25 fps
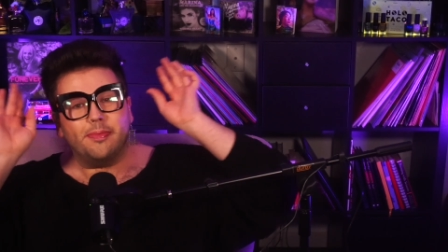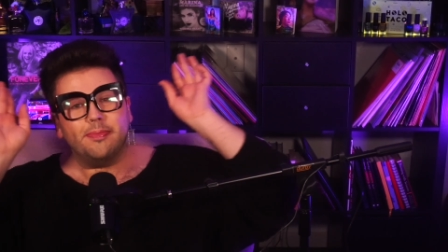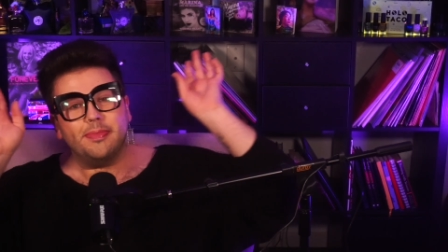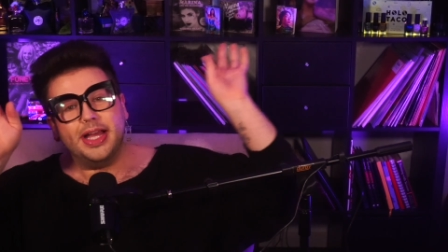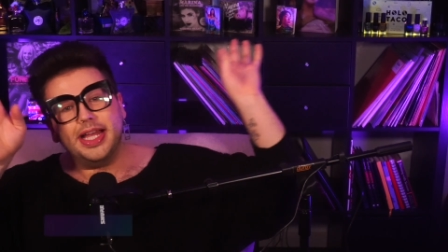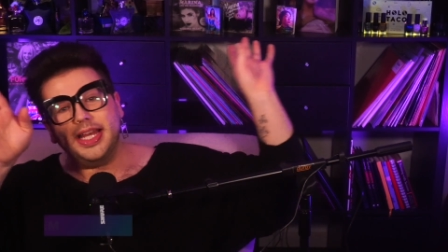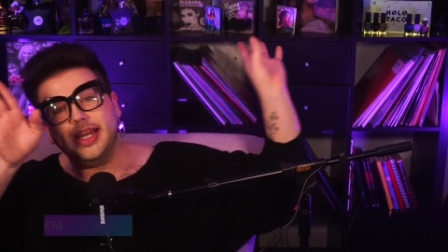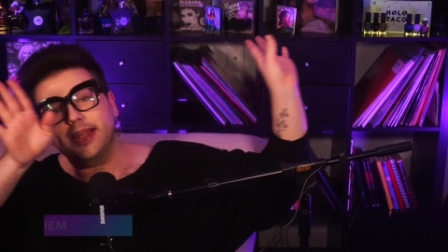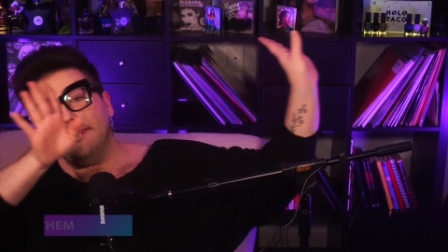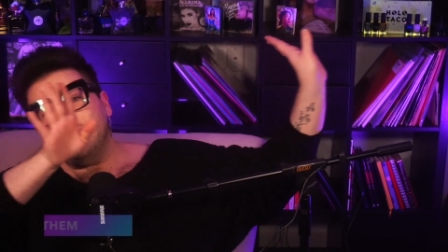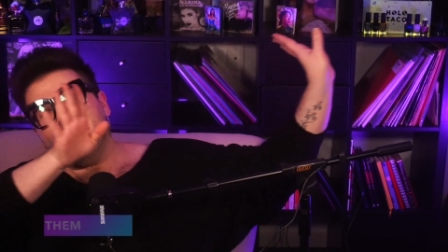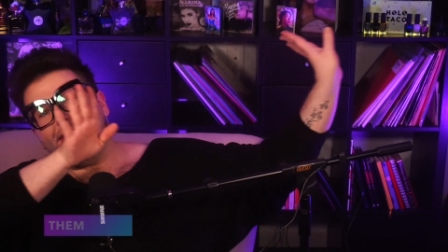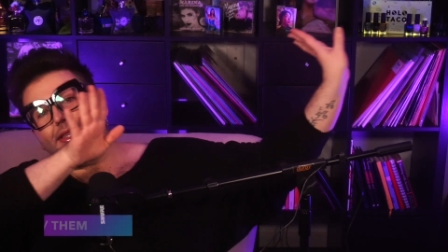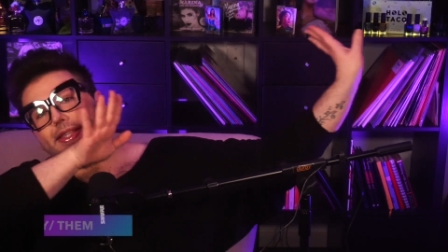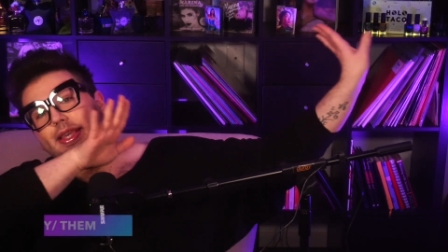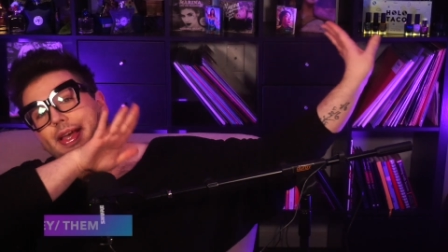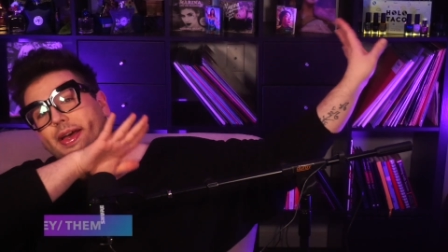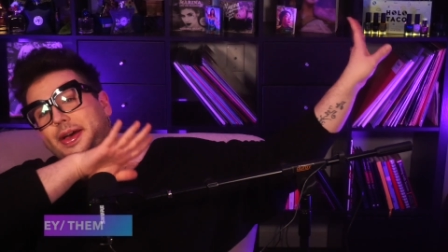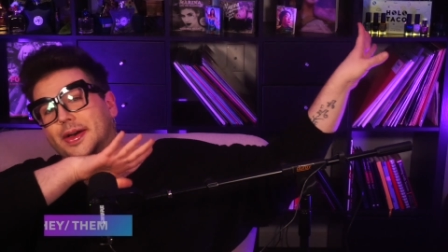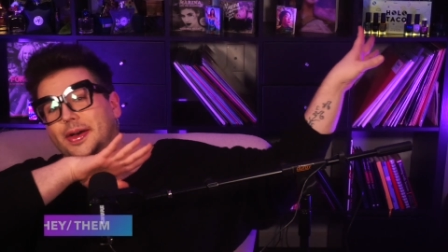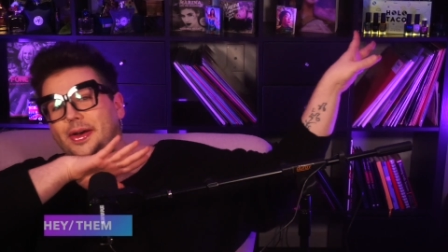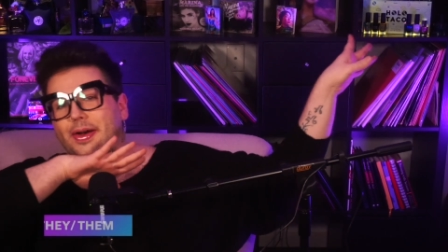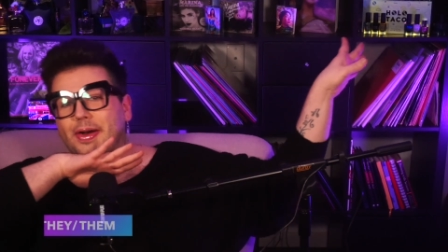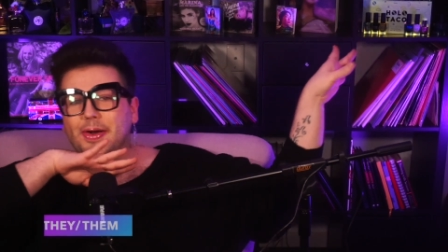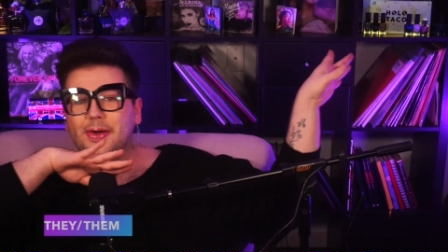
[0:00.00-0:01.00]
My name is
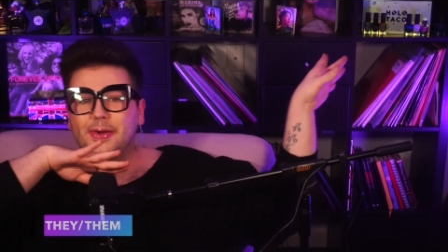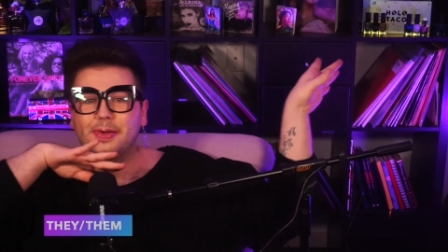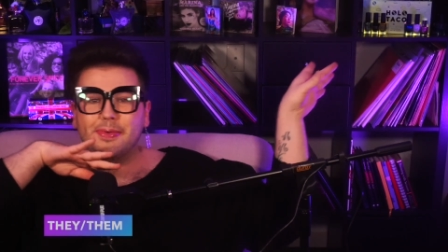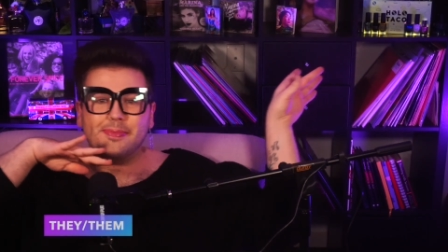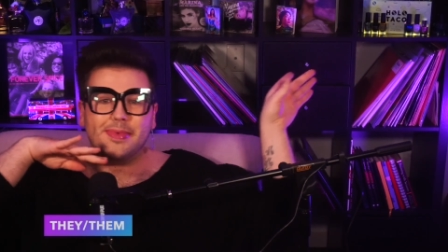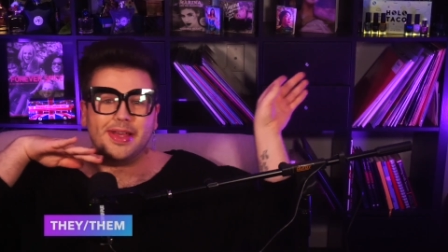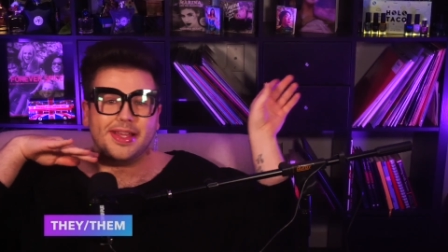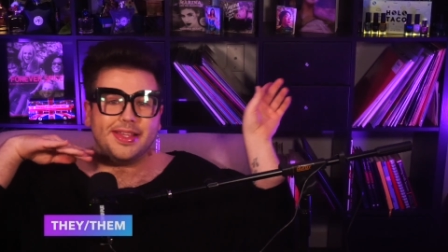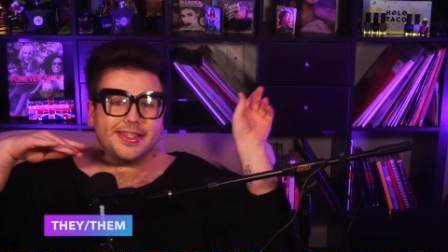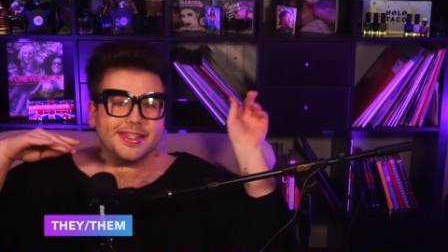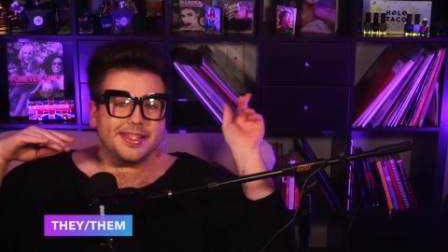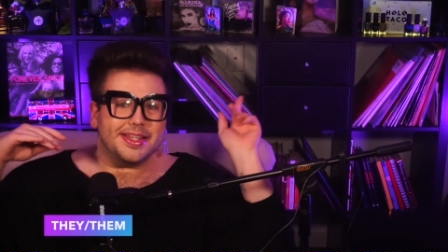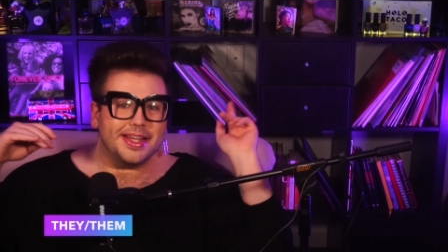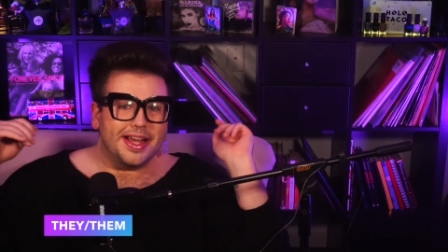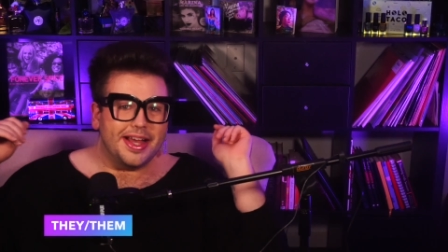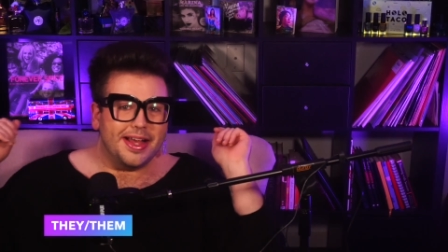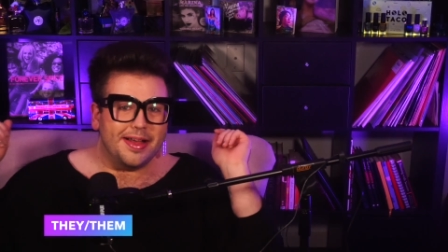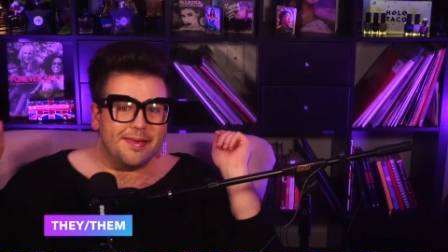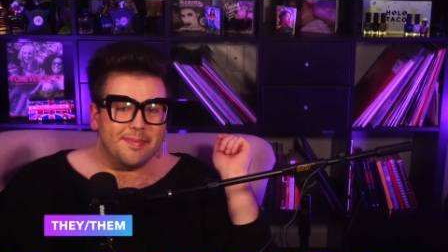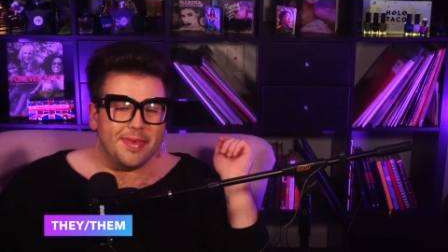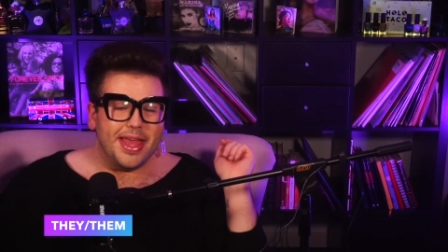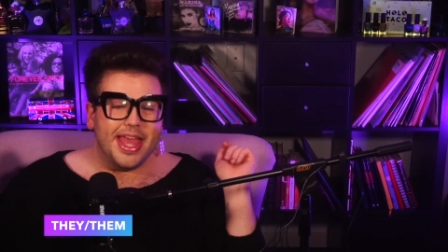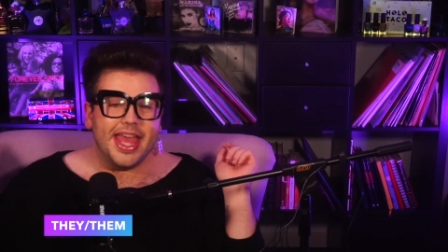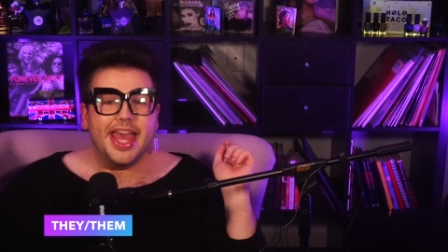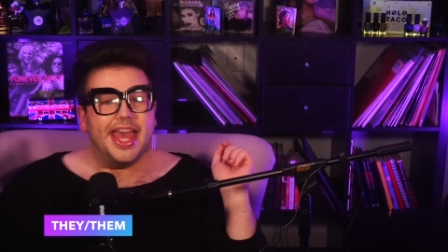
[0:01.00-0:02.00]
Hautemess
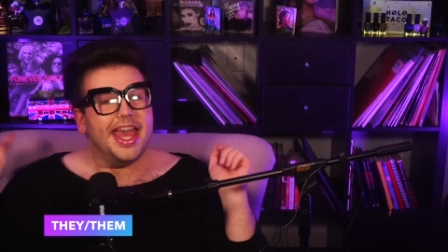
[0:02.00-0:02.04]
Tom